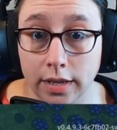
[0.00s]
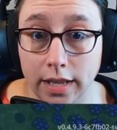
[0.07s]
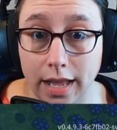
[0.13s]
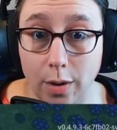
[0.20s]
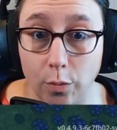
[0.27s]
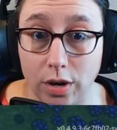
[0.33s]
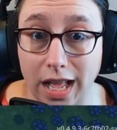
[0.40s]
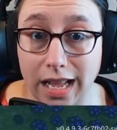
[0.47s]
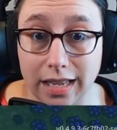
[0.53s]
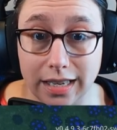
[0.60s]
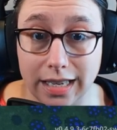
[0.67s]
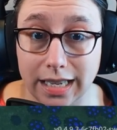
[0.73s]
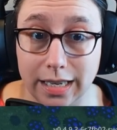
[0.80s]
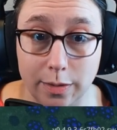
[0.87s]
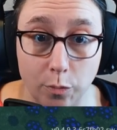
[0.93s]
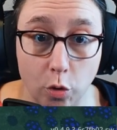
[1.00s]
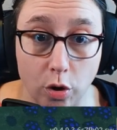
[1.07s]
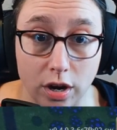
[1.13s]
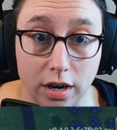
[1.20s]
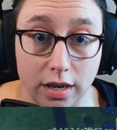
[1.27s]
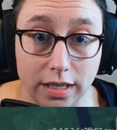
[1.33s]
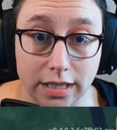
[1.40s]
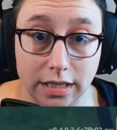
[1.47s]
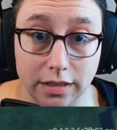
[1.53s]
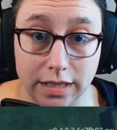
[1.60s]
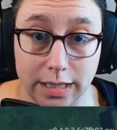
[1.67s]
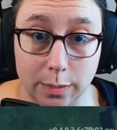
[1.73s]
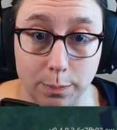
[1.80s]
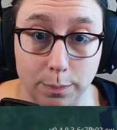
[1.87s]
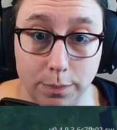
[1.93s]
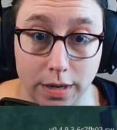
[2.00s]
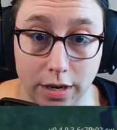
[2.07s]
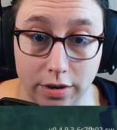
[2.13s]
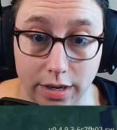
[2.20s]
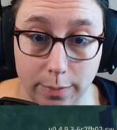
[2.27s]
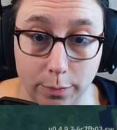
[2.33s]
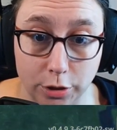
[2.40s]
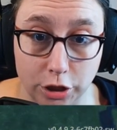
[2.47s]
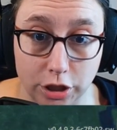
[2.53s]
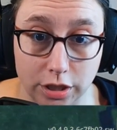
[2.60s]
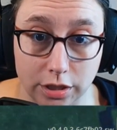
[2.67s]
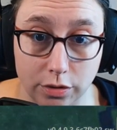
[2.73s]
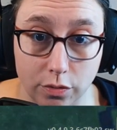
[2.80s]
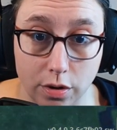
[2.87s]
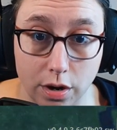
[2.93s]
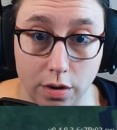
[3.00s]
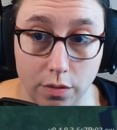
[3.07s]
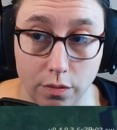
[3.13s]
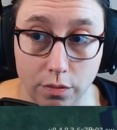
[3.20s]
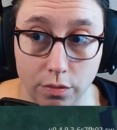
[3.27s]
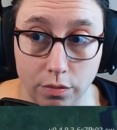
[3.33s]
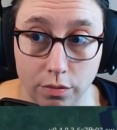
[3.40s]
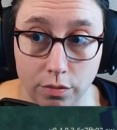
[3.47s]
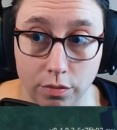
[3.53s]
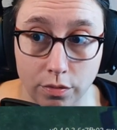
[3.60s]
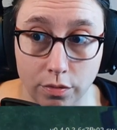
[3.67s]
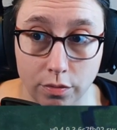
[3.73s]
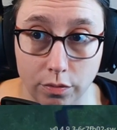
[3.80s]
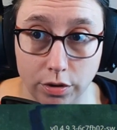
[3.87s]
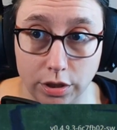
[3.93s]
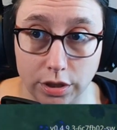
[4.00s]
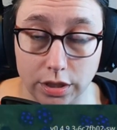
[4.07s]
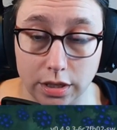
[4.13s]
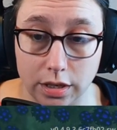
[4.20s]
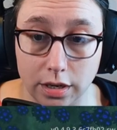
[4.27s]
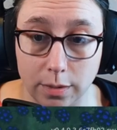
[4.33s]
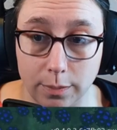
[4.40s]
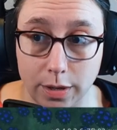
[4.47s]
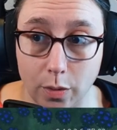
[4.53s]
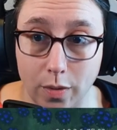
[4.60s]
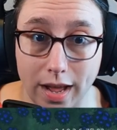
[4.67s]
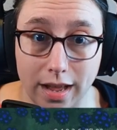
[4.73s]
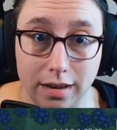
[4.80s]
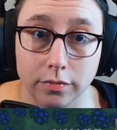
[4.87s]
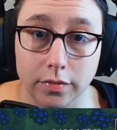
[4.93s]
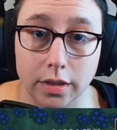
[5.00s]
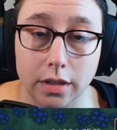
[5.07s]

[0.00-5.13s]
And we're not going to get any more until these berry bushes grow, which is going to be a while.